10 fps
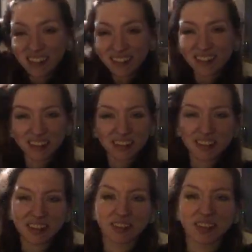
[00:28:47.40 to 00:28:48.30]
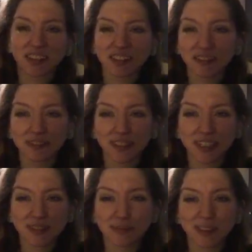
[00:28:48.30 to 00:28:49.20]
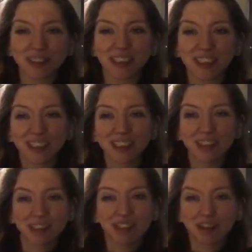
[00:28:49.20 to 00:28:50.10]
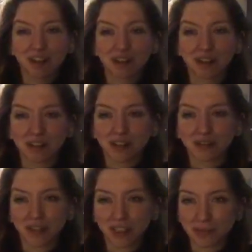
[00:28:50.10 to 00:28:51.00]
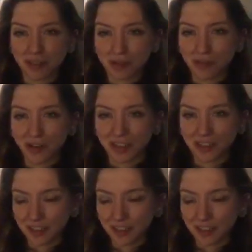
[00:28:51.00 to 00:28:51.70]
You can see me on Facebook. Oh, do you go on Facebook more?